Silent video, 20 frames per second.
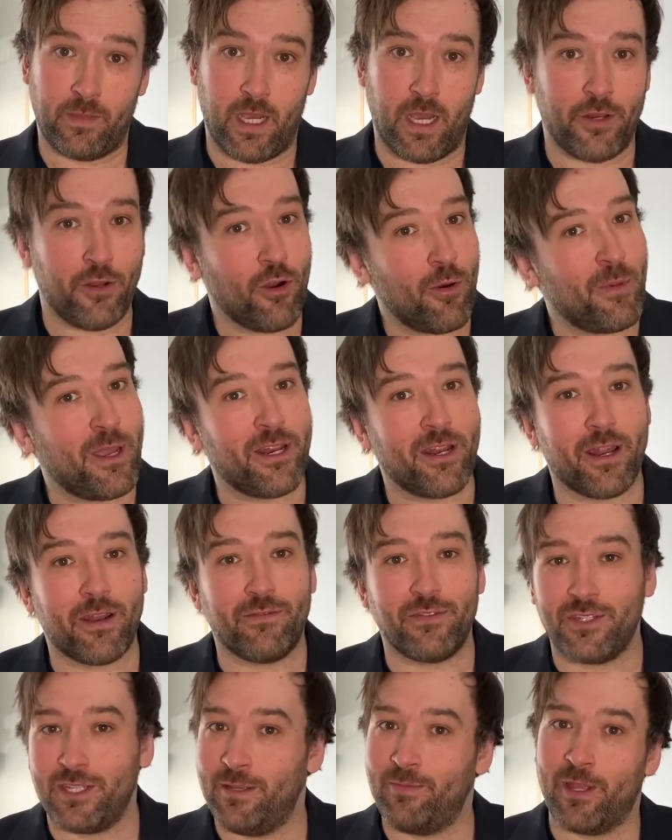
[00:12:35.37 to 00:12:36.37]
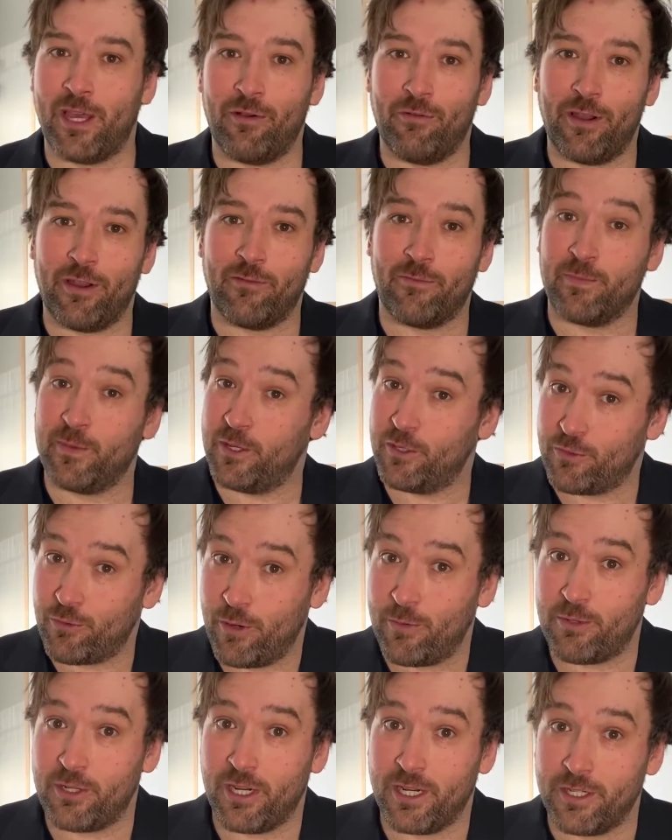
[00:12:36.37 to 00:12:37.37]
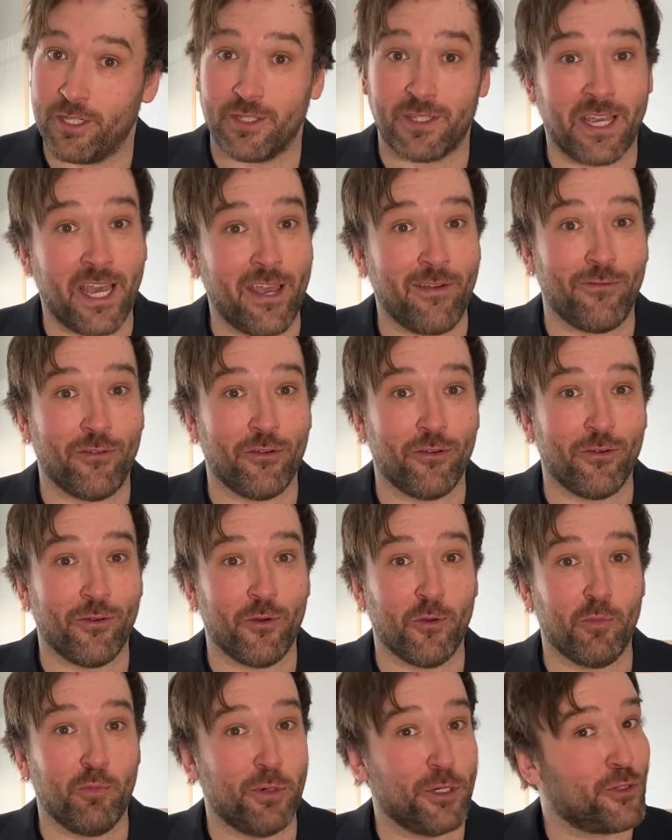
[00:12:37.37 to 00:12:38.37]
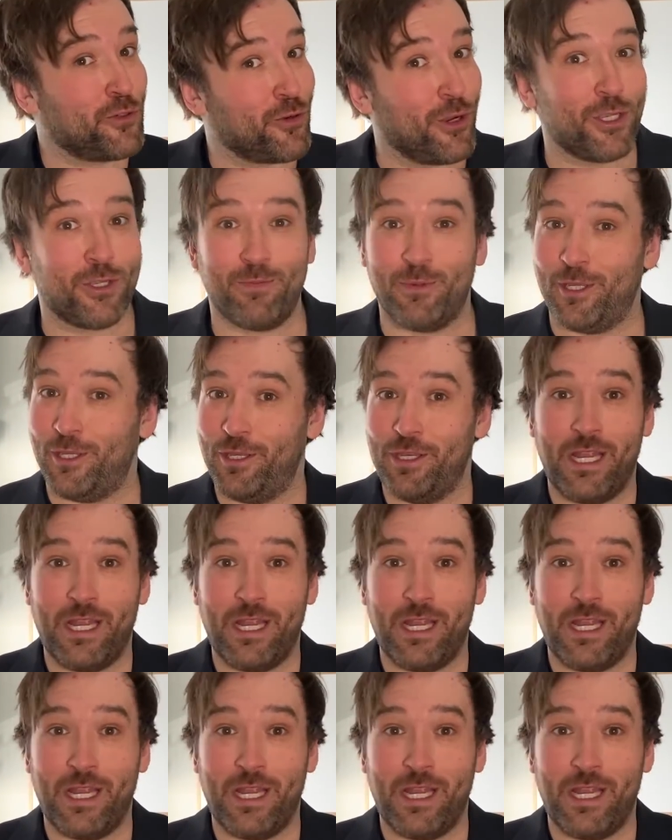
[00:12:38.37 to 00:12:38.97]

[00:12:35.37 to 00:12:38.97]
I know it may not have seemed that way from the description I just gave you, but trust me,